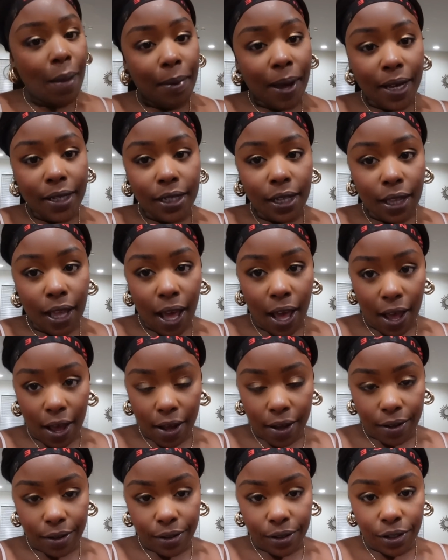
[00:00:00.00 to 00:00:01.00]
back to the
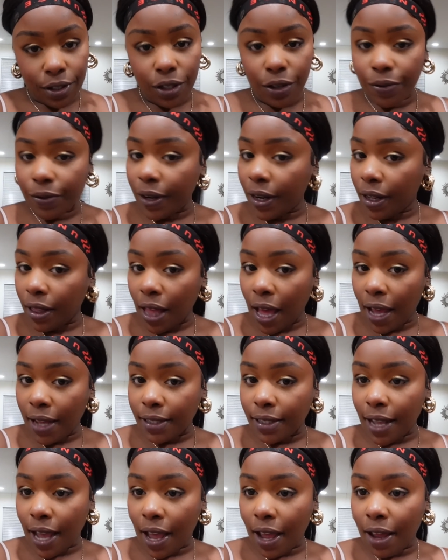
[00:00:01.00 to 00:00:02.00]
house to
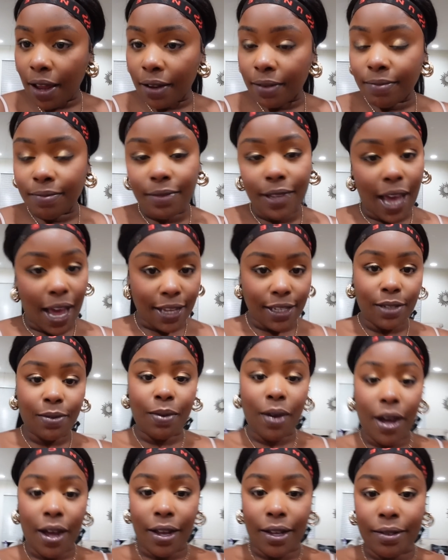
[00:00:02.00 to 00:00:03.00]
realize that, guess
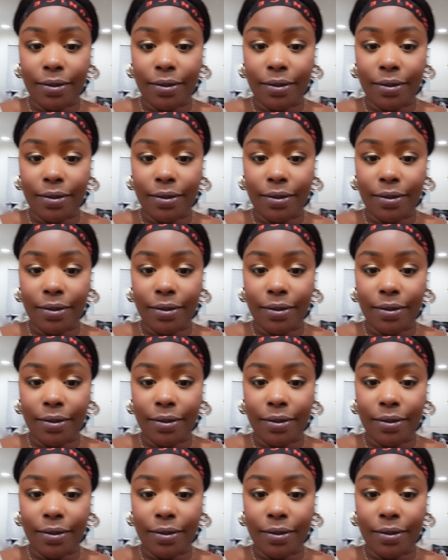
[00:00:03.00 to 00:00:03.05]
what?